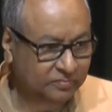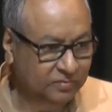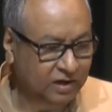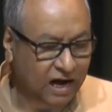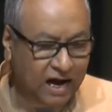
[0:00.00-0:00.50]

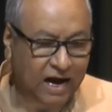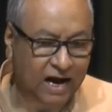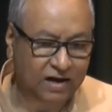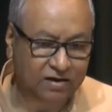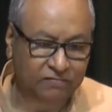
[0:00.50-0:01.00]
The
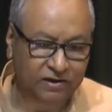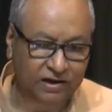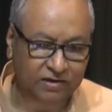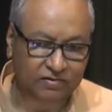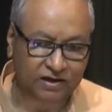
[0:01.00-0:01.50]
heart of the
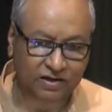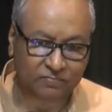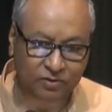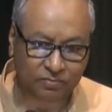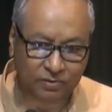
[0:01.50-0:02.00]

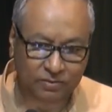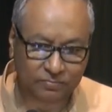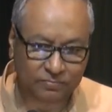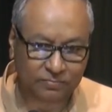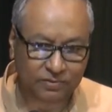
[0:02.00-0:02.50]
Naxalite
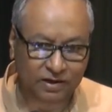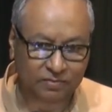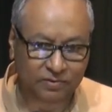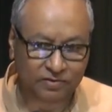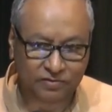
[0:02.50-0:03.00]
problem
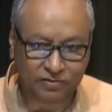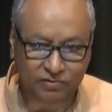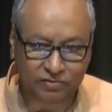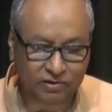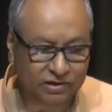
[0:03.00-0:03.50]
in
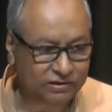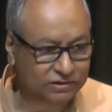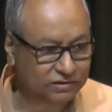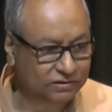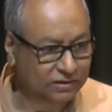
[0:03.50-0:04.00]
Presidency
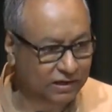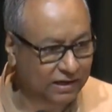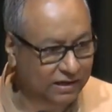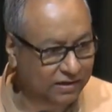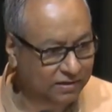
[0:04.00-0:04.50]
College
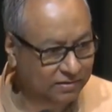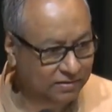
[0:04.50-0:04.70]
and